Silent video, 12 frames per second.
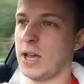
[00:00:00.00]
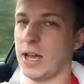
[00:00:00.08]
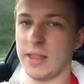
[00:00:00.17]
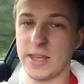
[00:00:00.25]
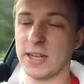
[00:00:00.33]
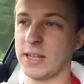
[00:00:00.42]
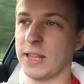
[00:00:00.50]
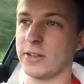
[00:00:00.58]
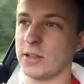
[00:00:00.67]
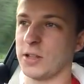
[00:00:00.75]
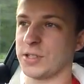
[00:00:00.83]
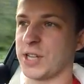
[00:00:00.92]
I then let the
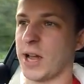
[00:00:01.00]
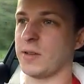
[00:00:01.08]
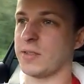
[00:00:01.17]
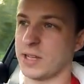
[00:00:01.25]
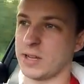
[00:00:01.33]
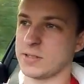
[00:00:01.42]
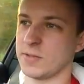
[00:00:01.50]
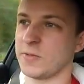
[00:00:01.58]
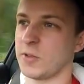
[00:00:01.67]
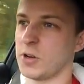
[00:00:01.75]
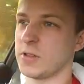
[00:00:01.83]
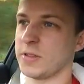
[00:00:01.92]
clutch out thinking I was in
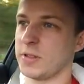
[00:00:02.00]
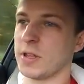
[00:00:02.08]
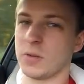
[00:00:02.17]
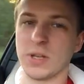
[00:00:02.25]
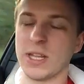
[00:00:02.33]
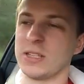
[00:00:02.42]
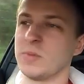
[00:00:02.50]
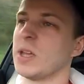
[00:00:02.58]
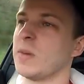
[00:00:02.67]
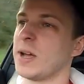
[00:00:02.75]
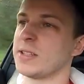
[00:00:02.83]
4th and that it would need to be about